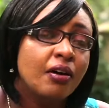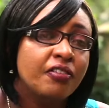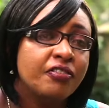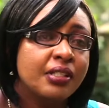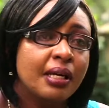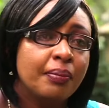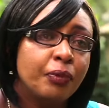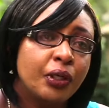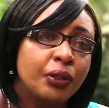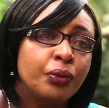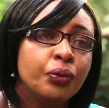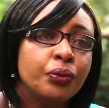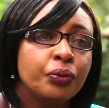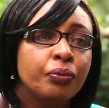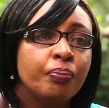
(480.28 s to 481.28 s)
of someone
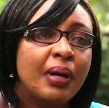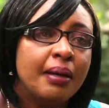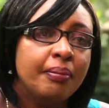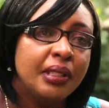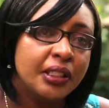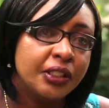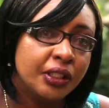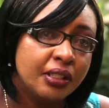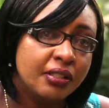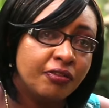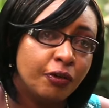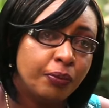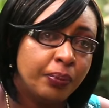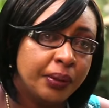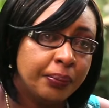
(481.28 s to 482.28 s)
who publishes
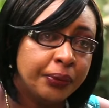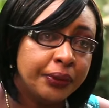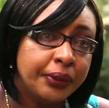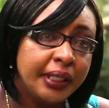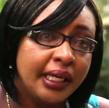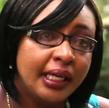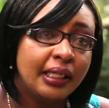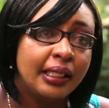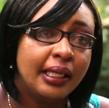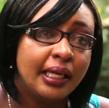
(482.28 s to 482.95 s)
for people here in